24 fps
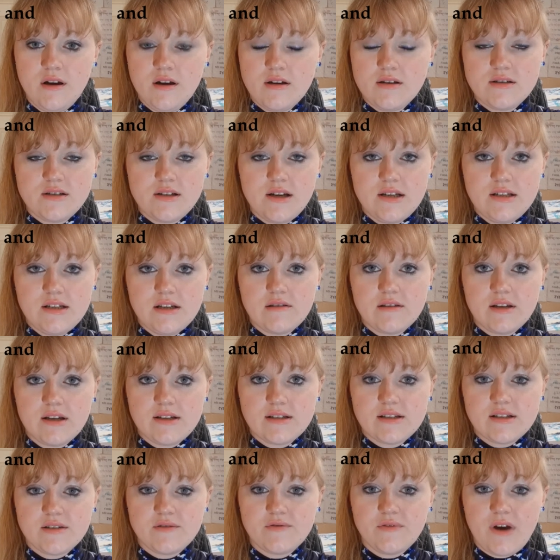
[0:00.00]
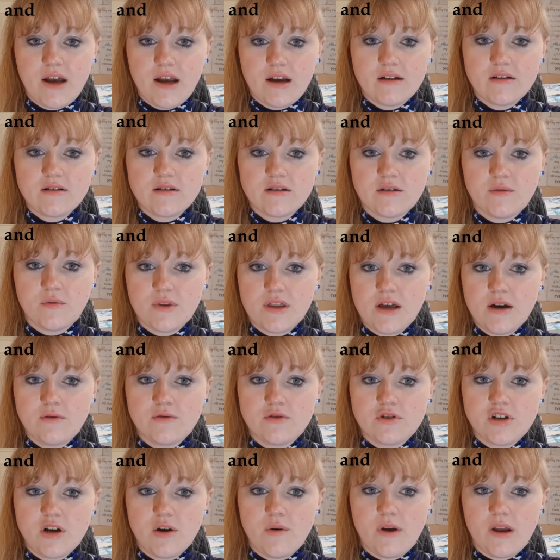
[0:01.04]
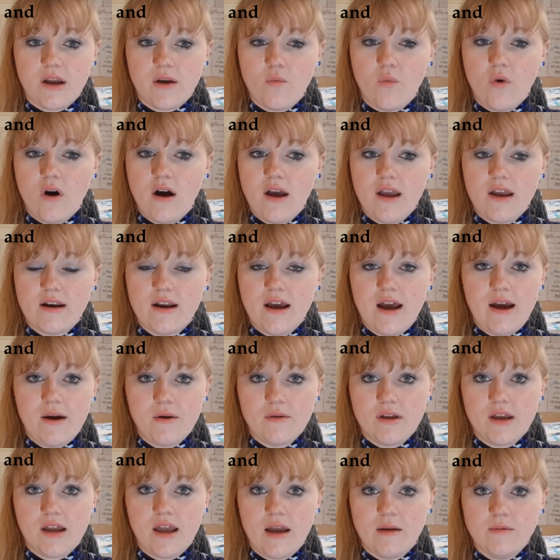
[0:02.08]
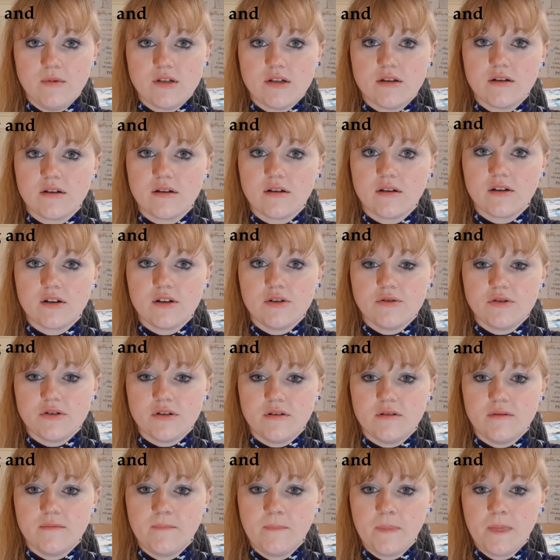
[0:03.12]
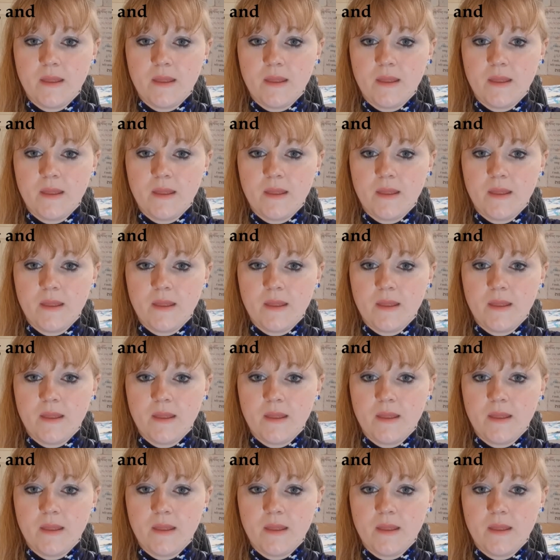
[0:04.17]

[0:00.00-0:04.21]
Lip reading: stating things as facts without showing why and how they came to the conclusion,